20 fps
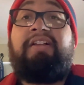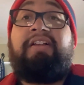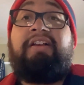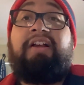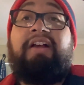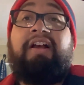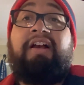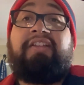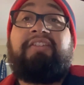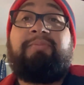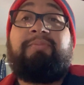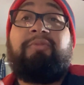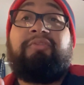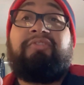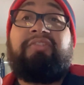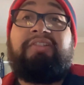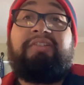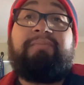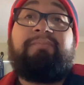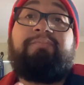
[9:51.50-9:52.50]
It's
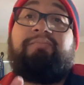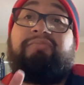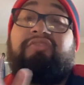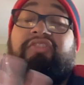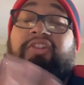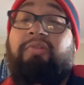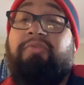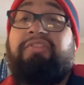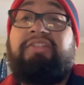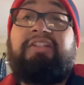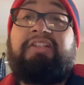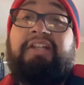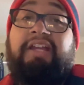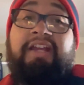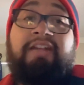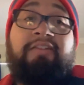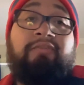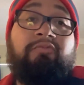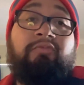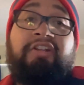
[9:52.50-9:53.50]
mostly Celtic
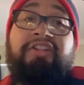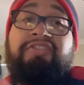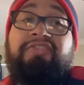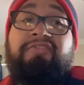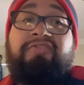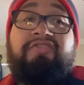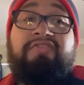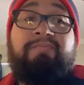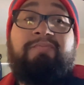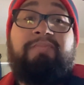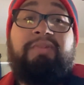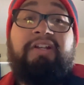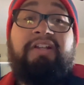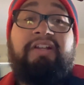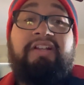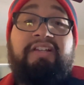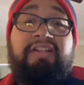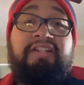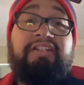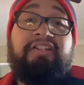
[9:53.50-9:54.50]
and Rangers, but
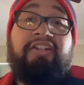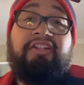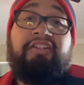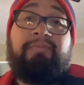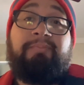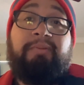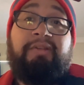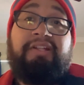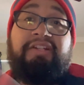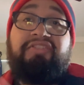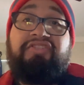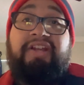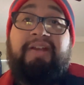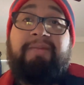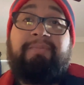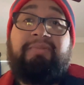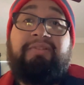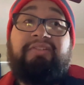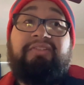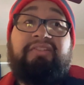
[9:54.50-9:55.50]
he does play in
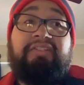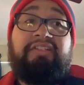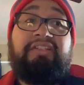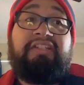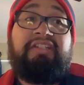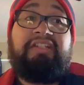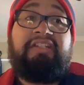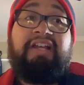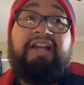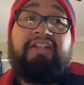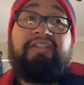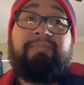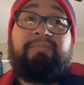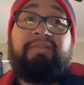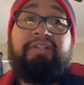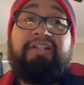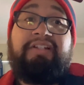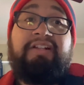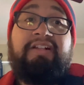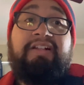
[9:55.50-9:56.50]
Champions League. He has
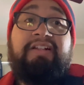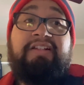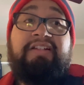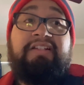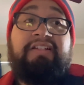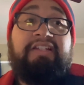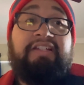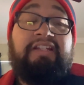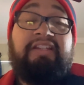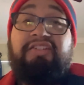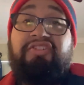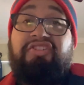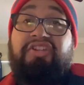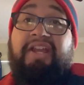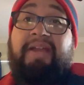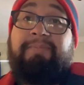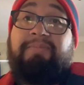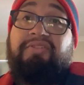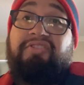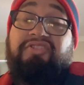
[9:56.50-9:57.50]
played in the
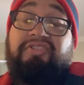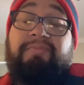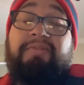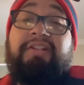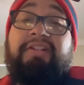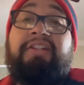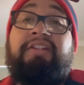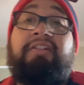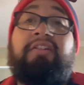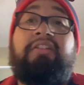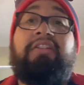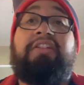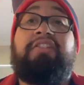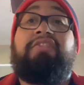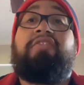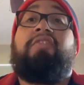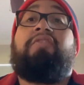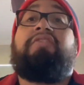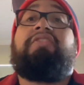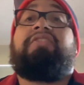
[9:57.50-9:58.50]
championship in England. You
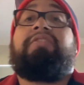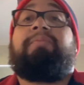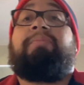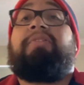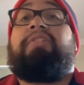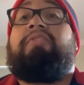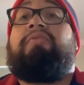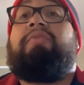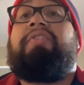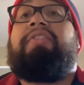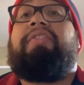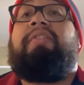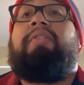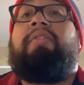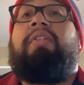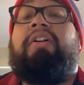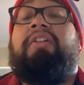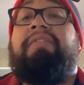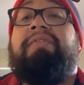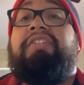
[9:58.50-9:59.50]
know, he's a player with a
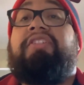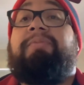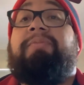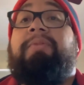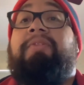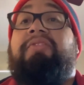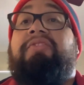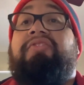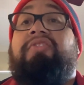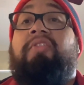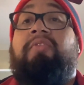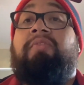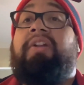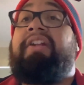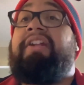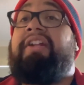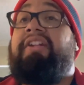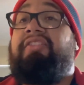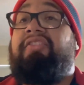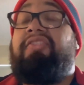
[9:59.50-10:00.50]
lot of experience
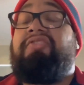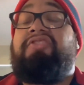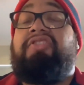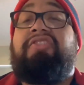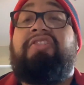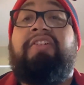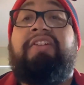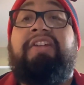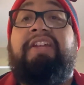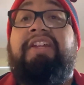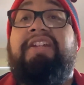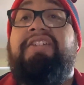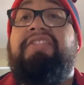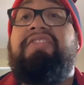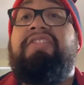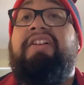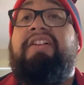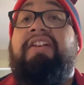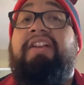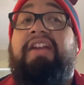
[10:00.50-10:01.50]
already at such a young
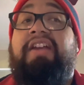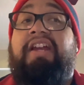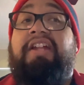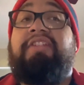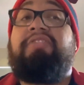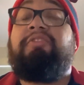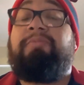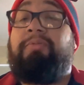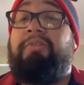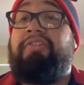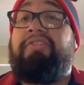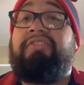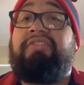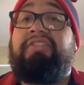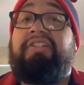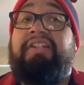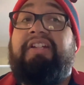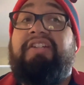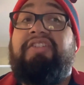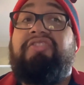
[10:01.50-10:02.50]
age, and he was pretty good today, and it